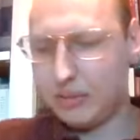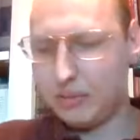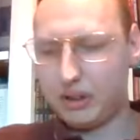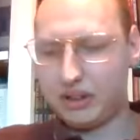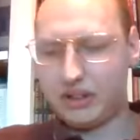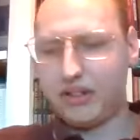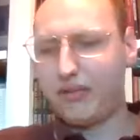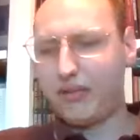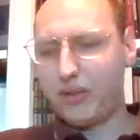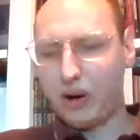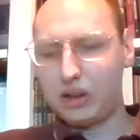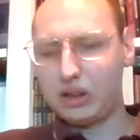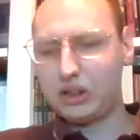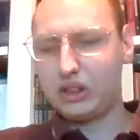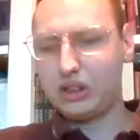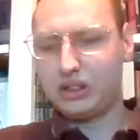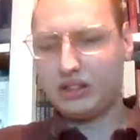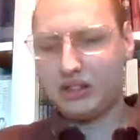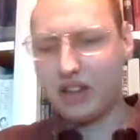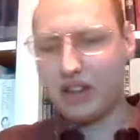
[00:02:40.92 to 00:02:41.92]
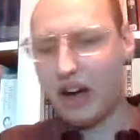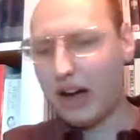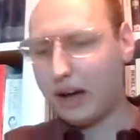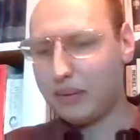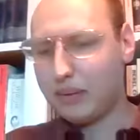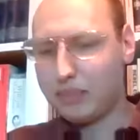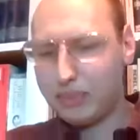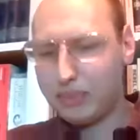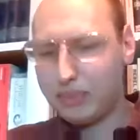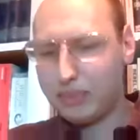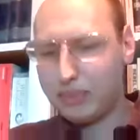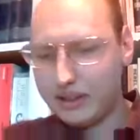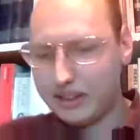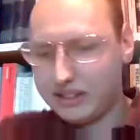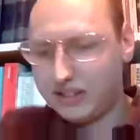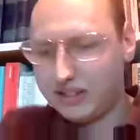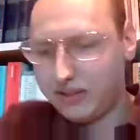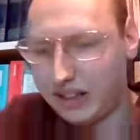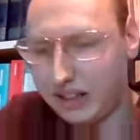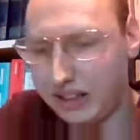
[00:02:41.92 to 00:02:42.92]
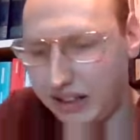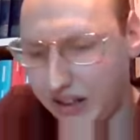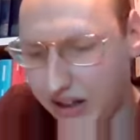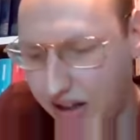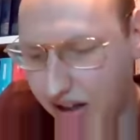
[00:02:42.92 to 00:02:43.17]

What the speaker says: the first type is really